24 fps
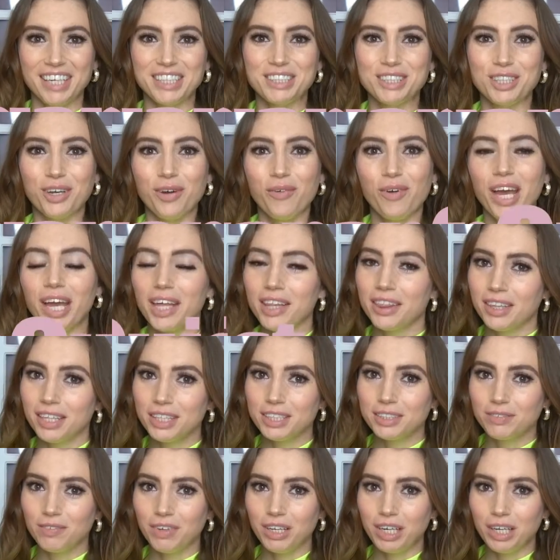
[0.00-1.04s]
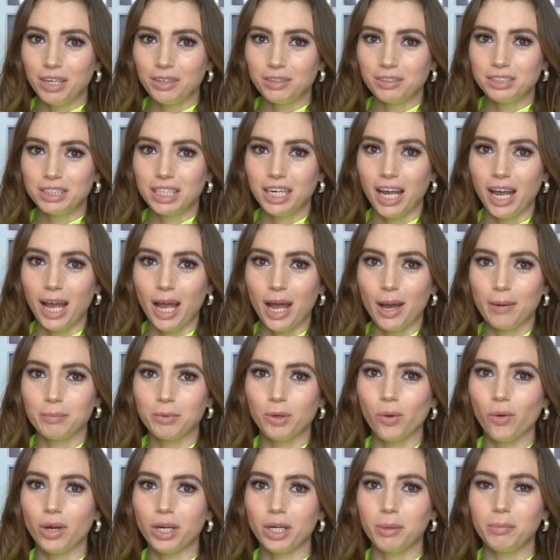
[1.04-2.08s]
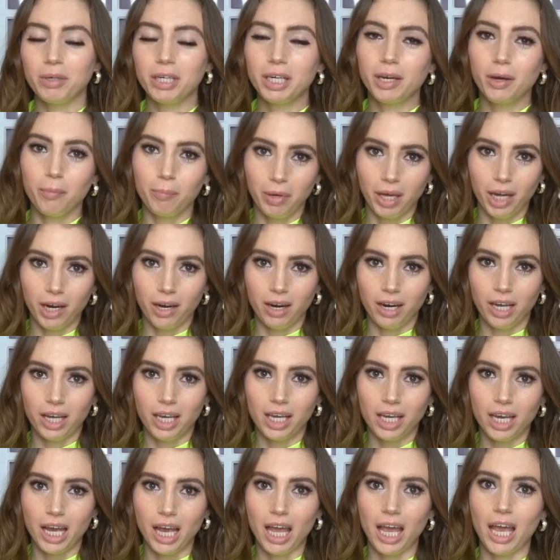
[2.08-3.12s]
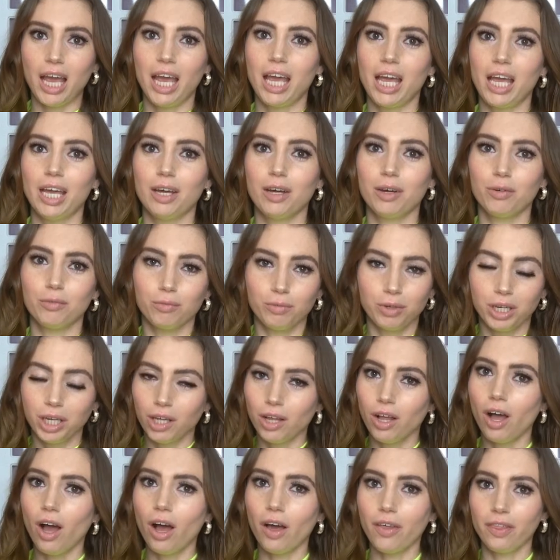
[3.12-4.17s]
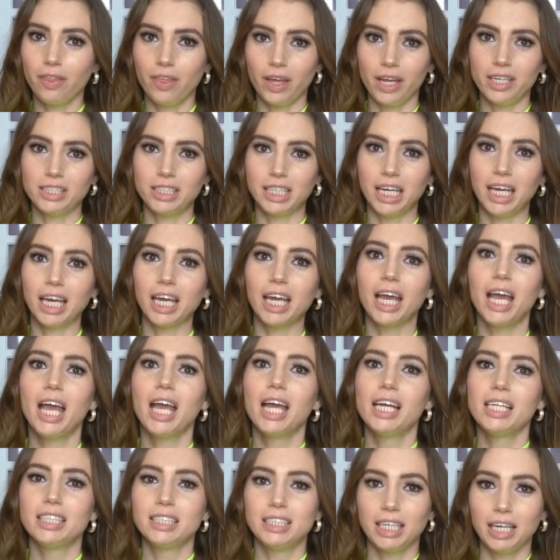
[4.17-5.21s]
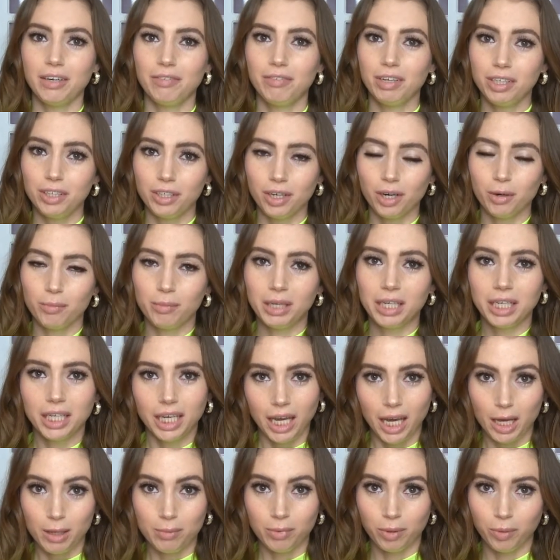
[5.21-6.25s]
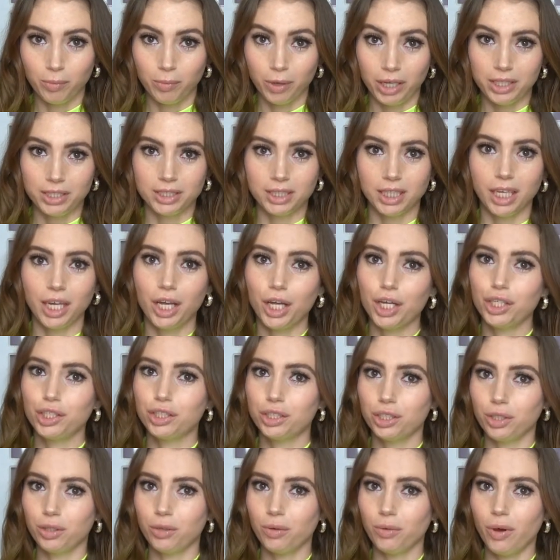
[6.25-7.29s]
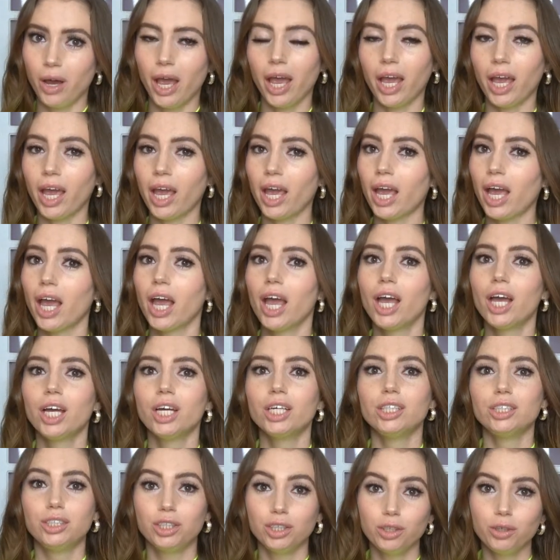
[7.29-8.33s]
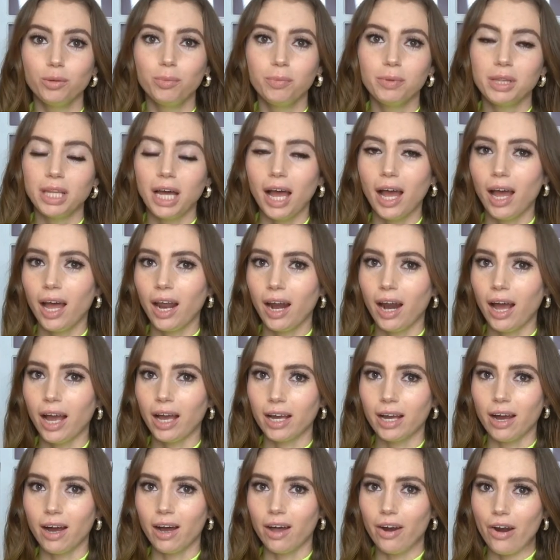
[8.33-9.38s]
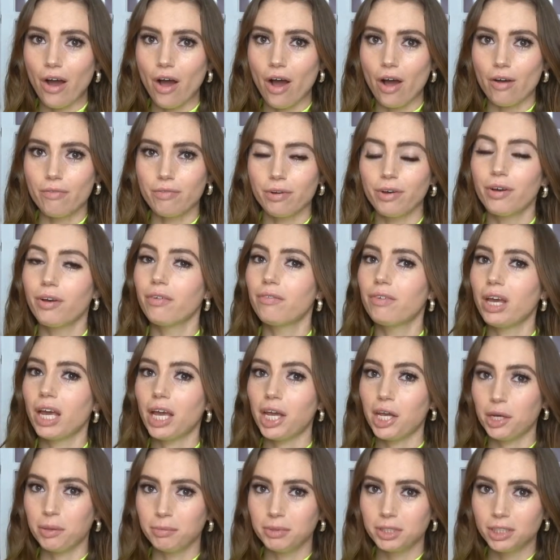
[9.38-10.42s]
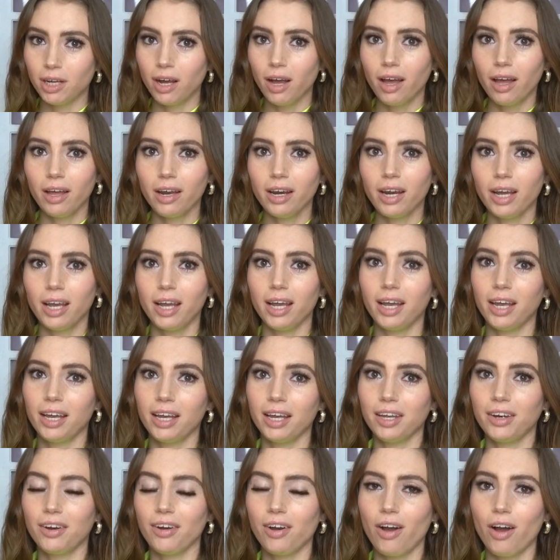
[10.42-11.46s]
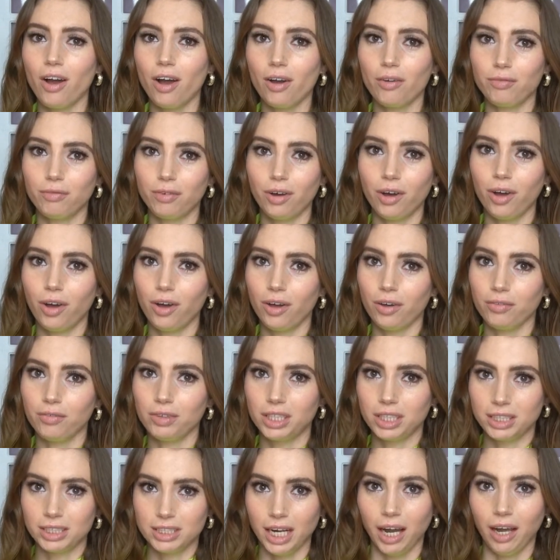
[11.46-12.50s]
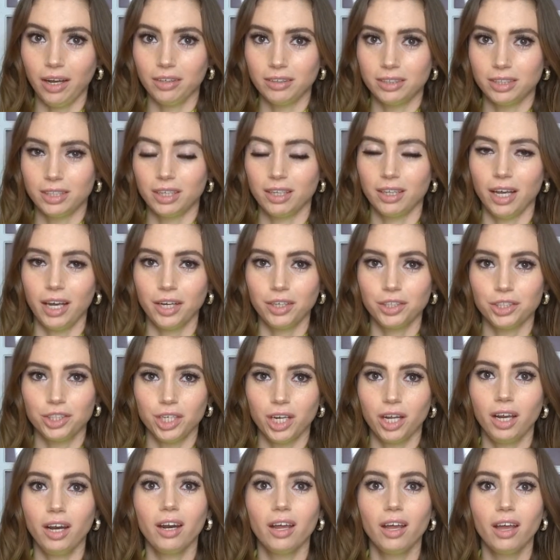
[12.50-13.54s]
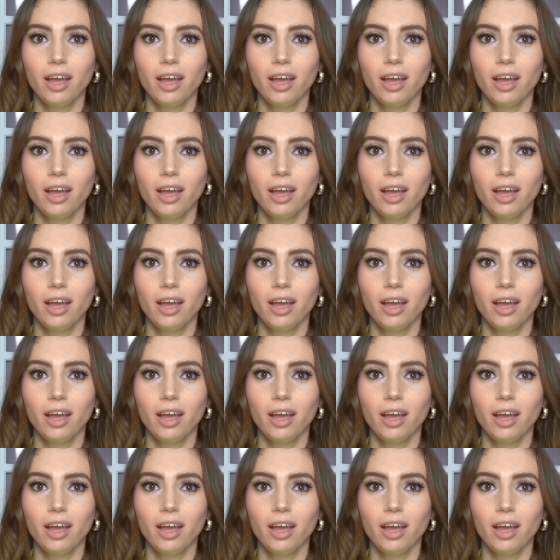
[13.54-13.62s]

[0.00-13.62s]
So in this video today, I'm going to be comparing a real authentic David Yurman cable bracelet to a dupe that I got off of Amazon and off of the Styled collection.